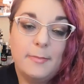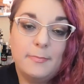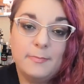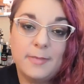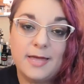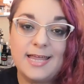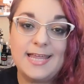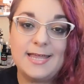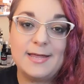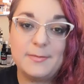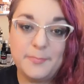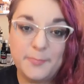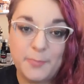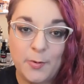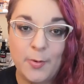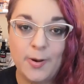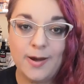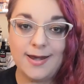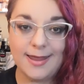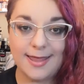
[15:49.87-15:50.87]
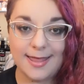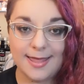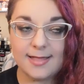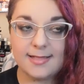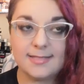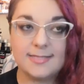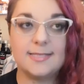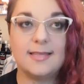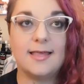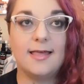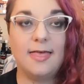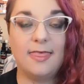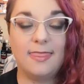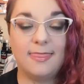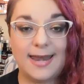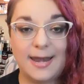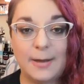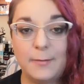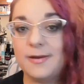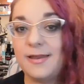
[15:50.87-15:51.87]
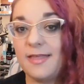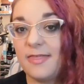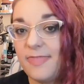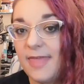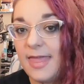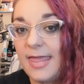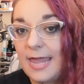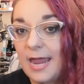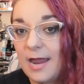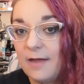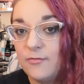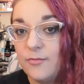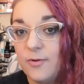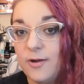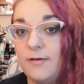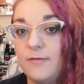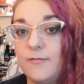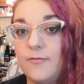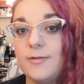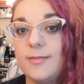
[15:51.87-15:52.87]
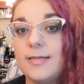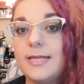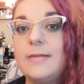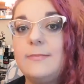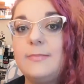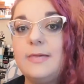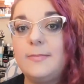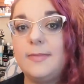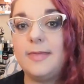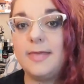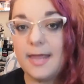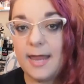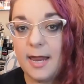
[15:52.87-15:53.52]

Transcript: My point is that I want to thank everyone for letting me be